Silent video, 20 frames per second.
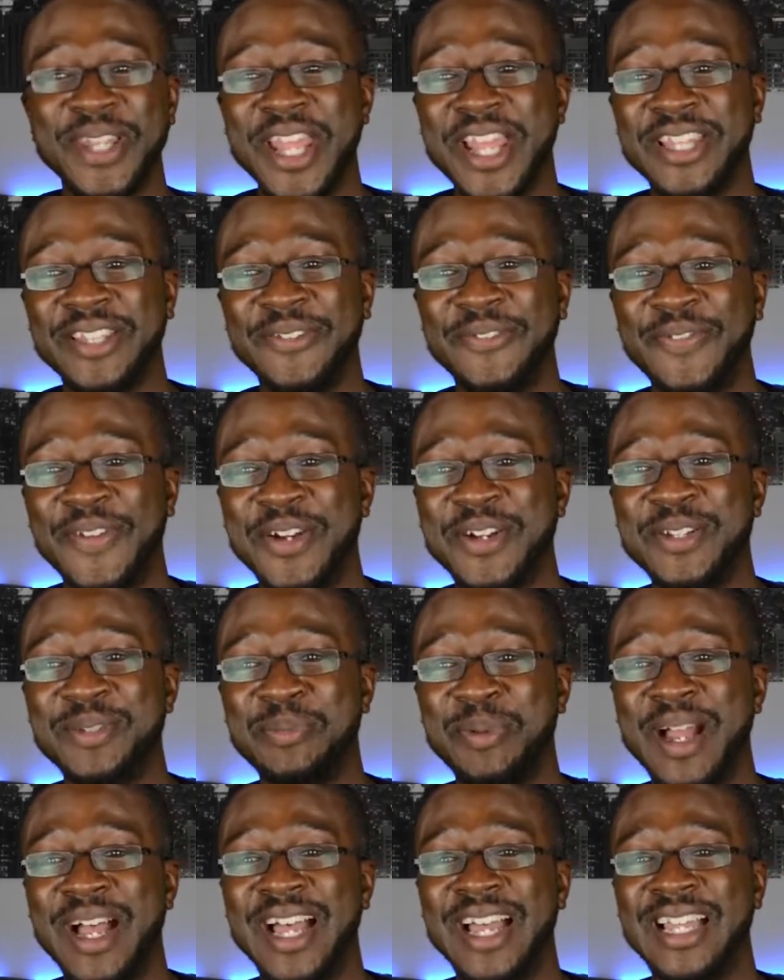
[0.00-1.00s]
that the first
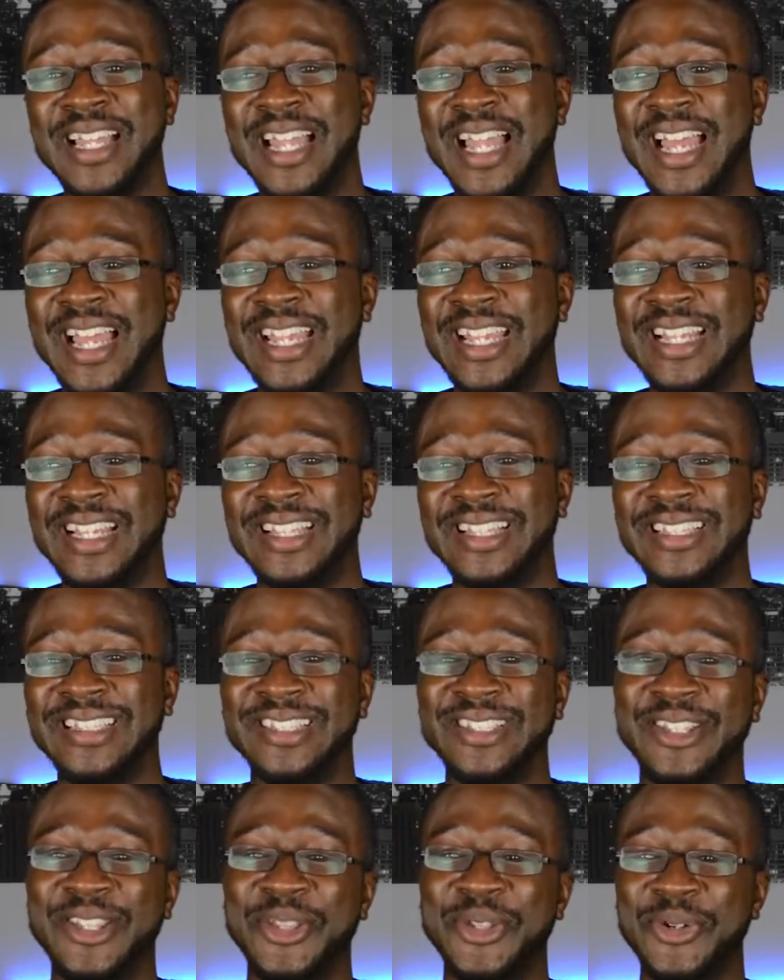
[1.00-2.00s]
probably like
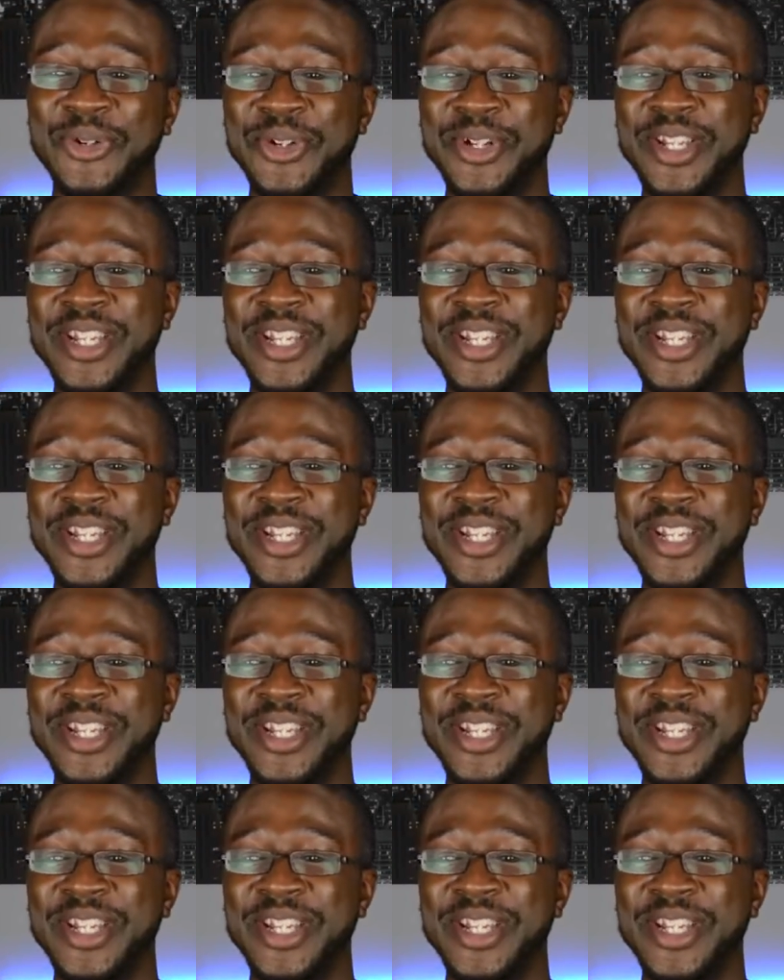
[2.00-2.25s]
3